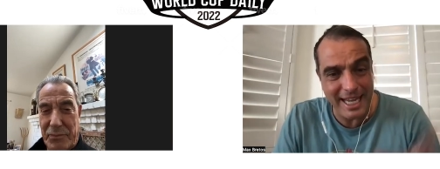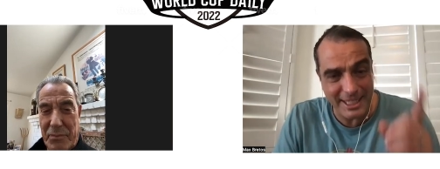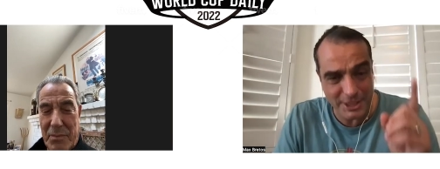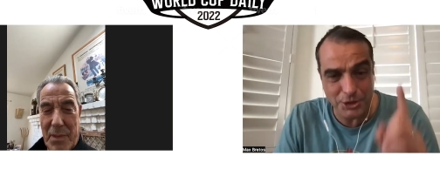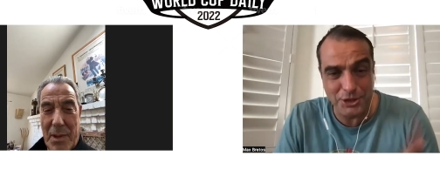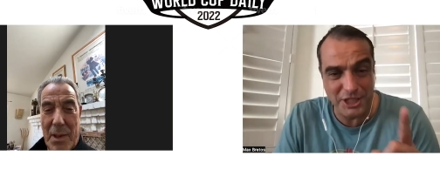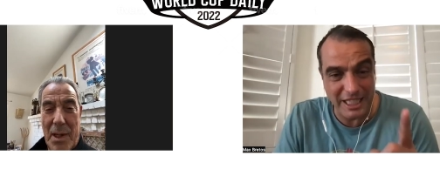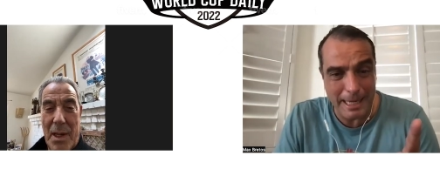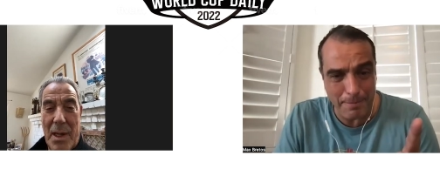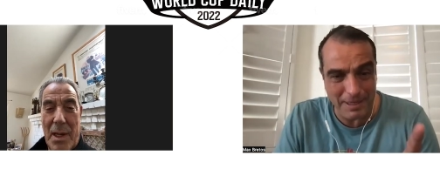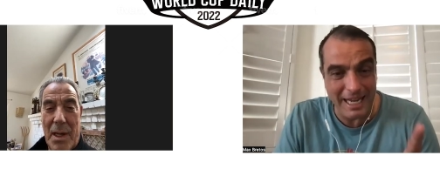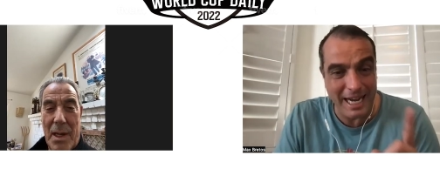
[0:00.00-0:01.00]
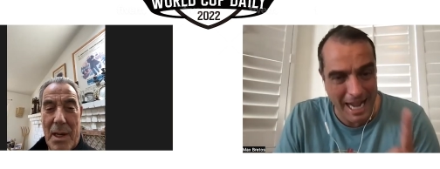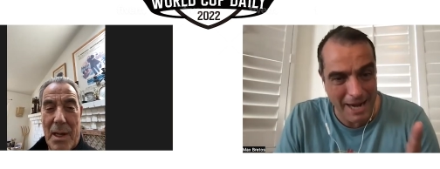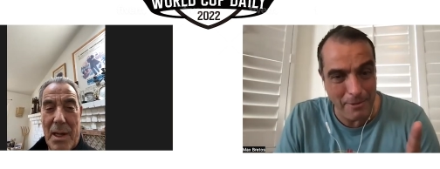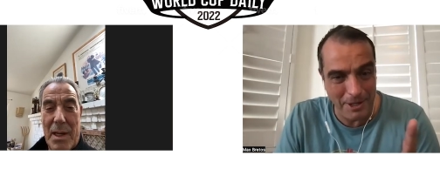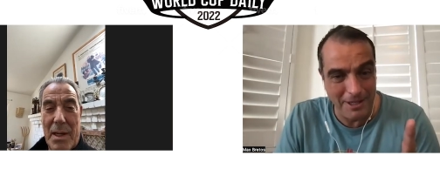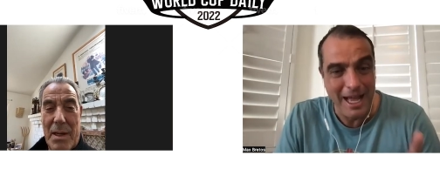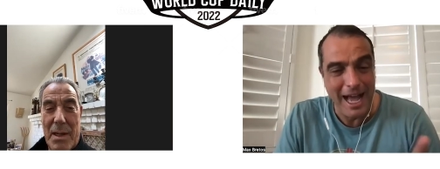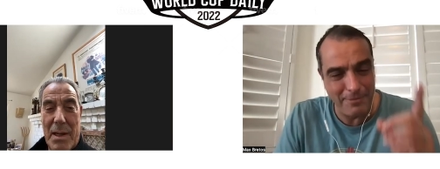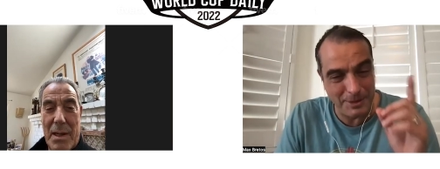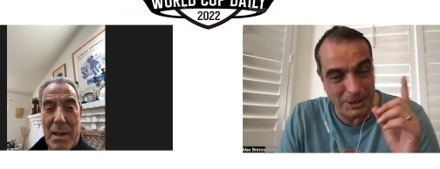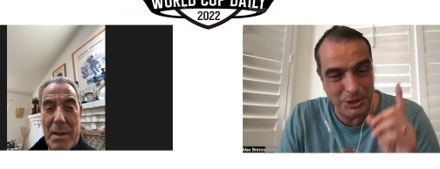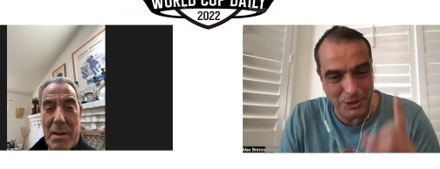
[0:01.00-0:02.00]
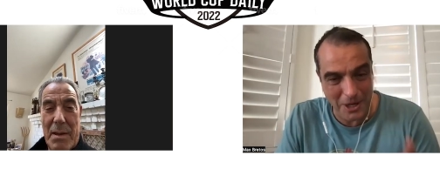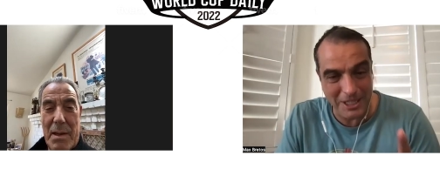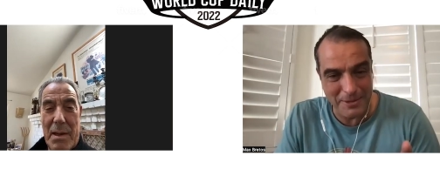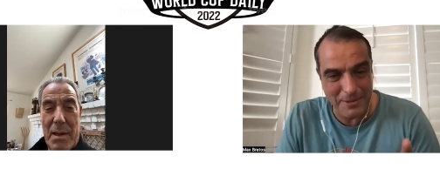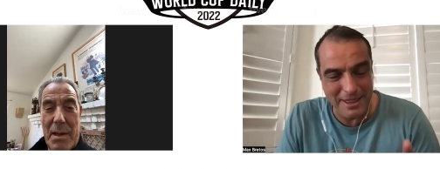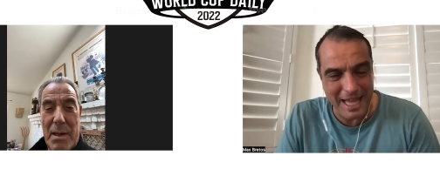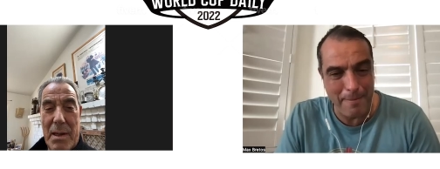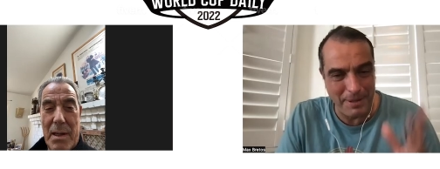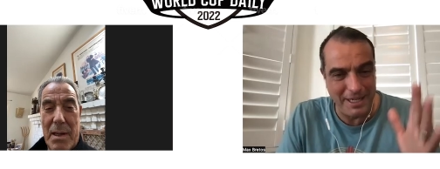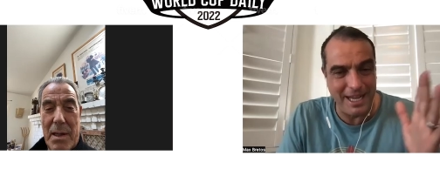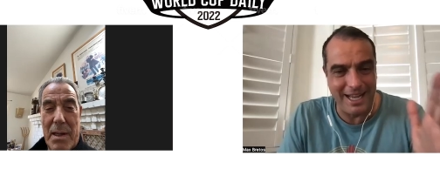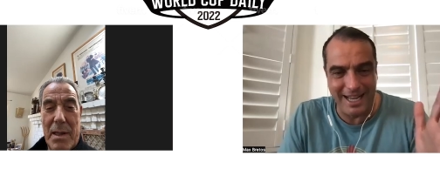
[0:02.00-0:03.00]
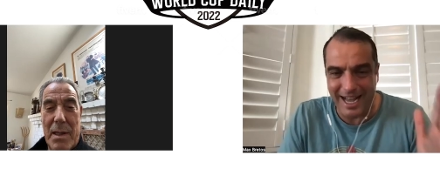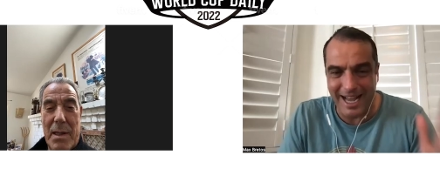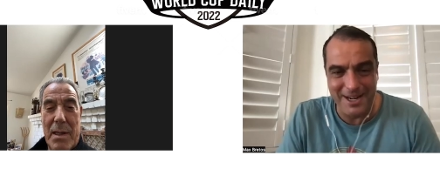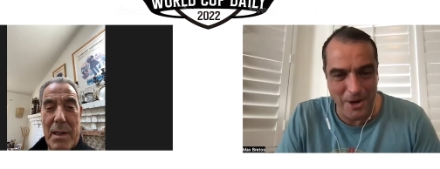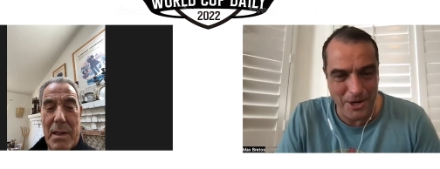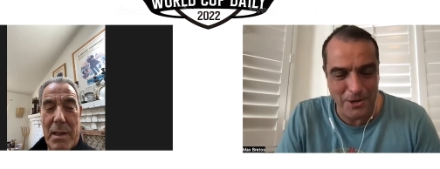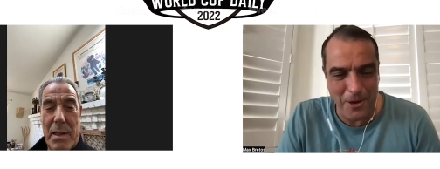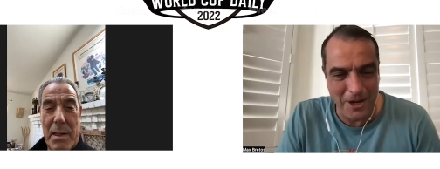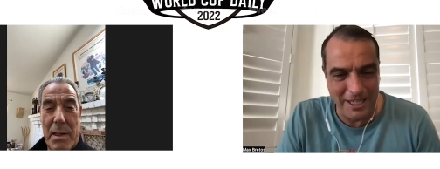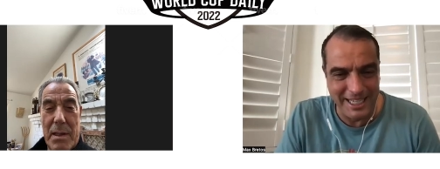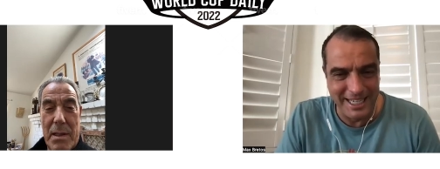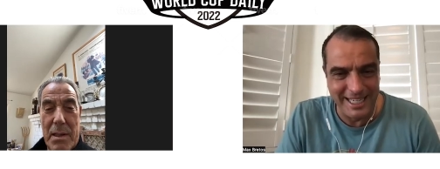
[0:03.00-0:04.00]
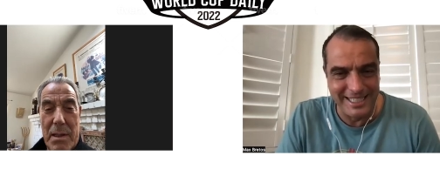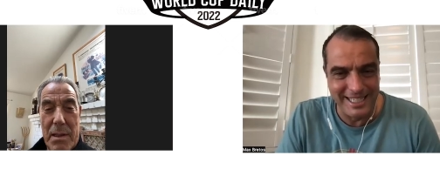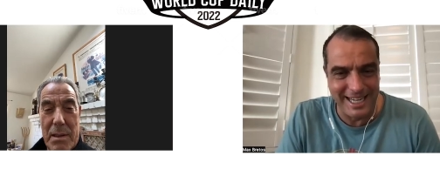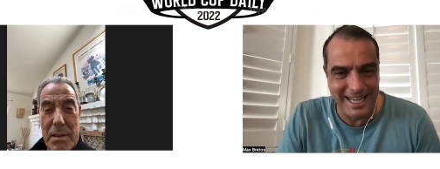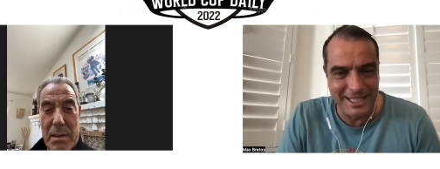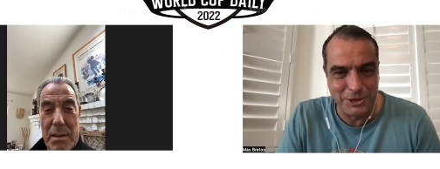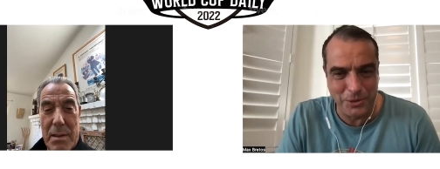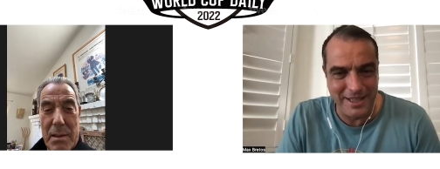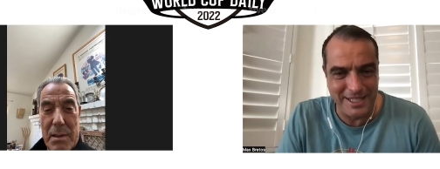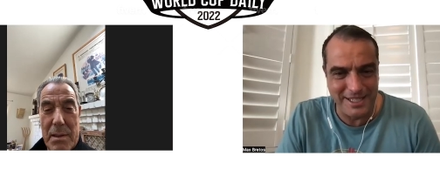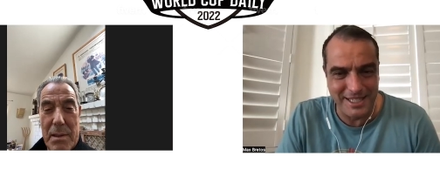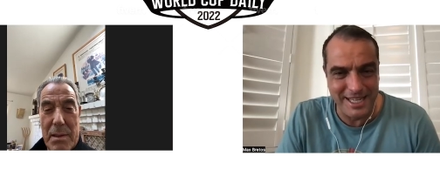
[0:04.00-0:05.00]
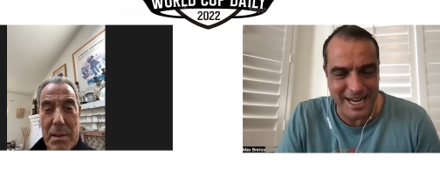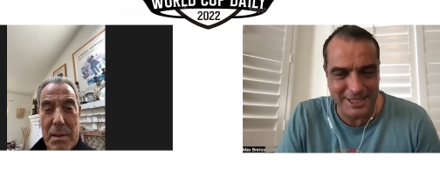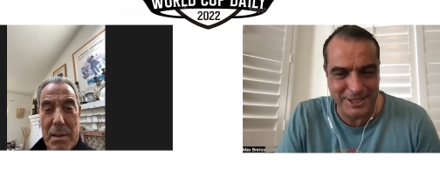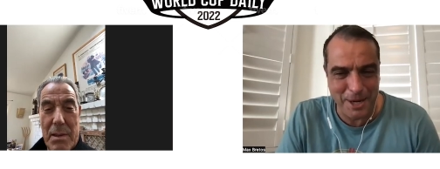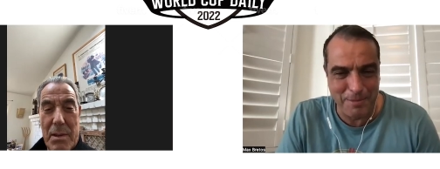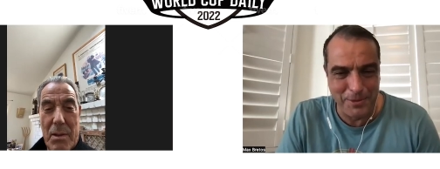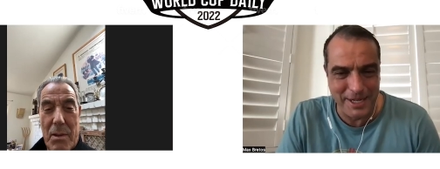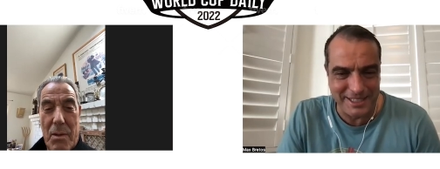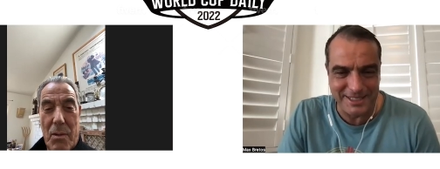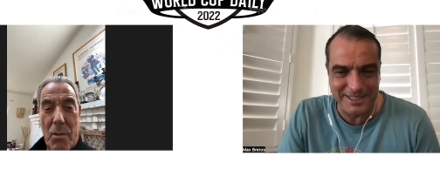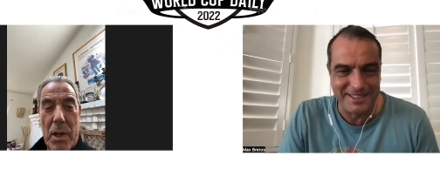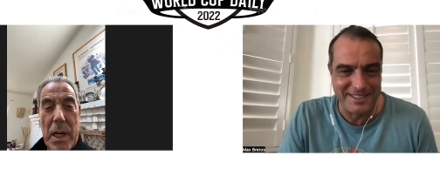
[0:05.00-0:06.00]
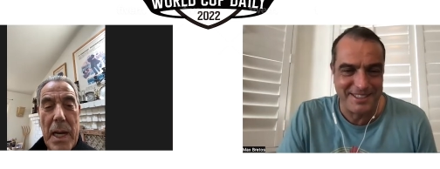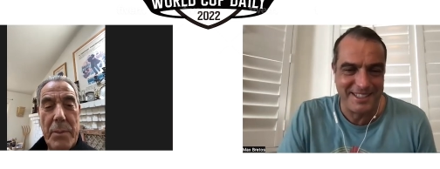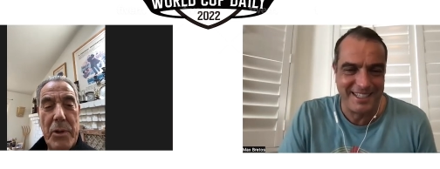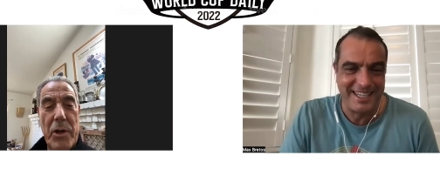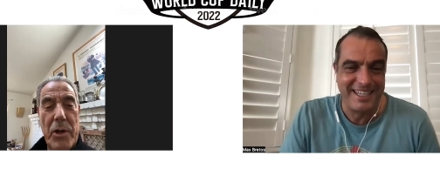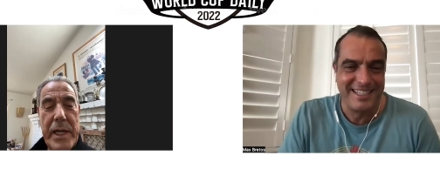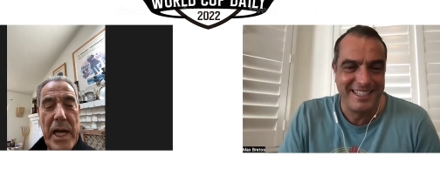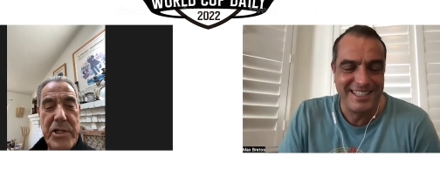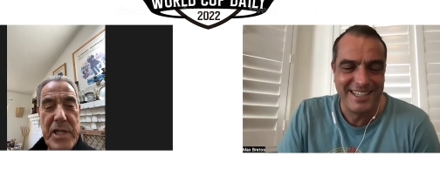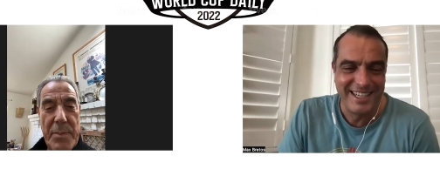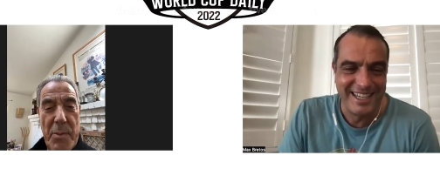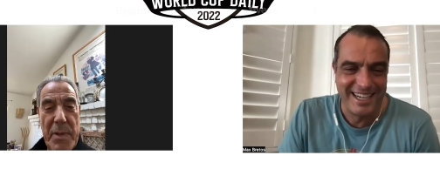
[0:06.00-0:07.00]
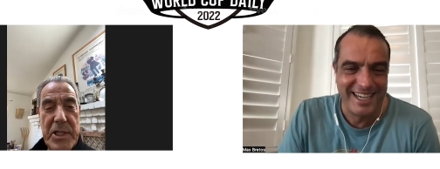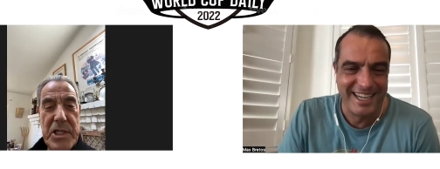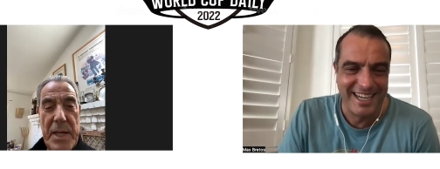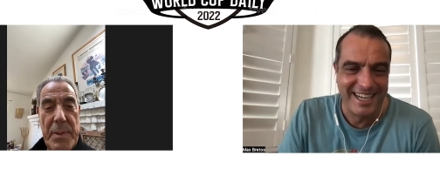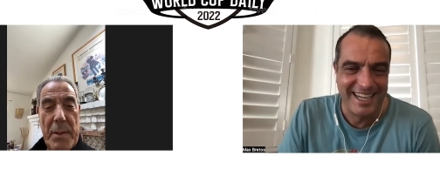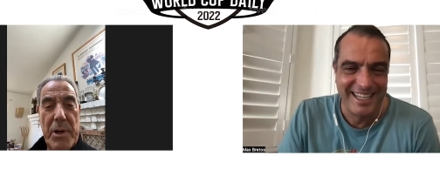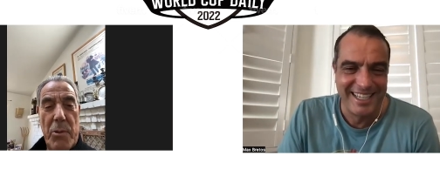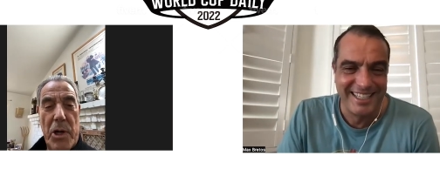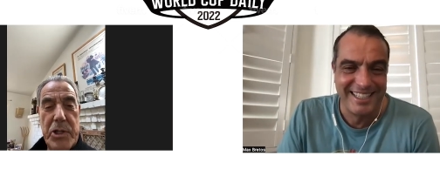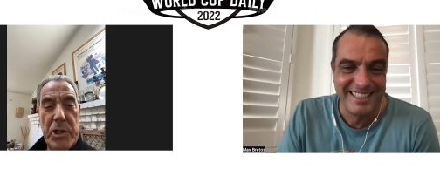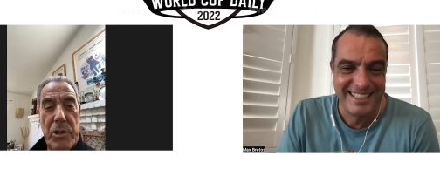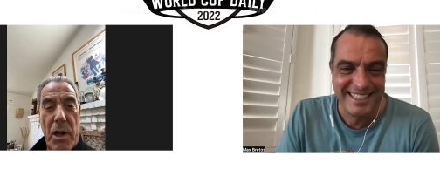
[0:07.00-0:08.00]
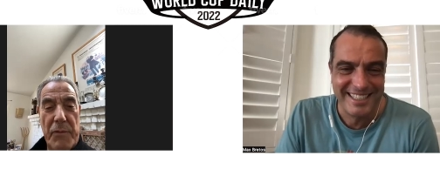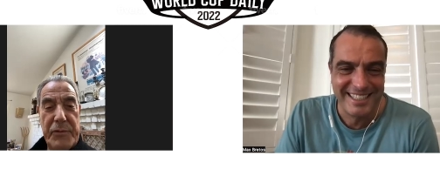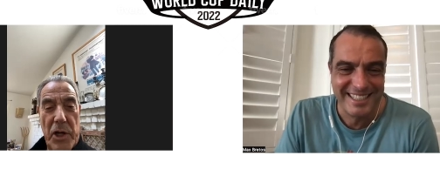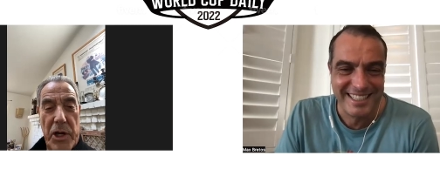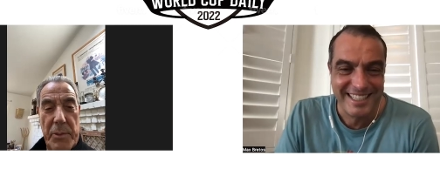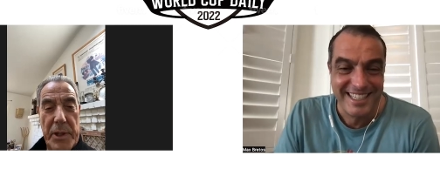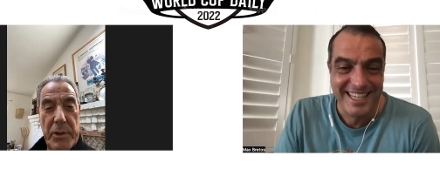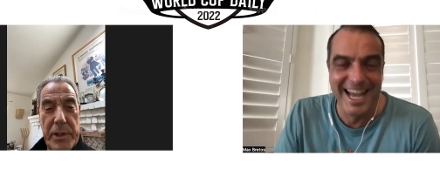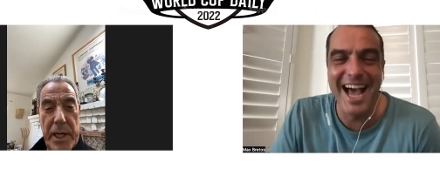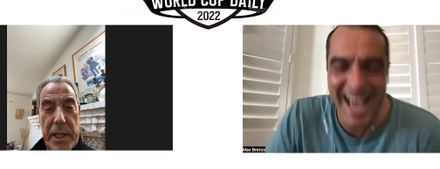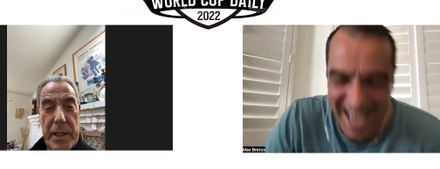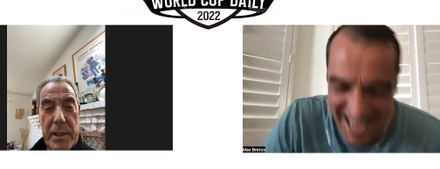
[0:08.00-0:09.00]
Speaker 1: Get your sleep, like I will. I've been struggling with that, but uh, I know you're all in, and uh, enjoy this the next couple
Speaker 2: weeks. Well, I'm going to catch up on my sleep. I'm going to watch a golf tournament. Okay.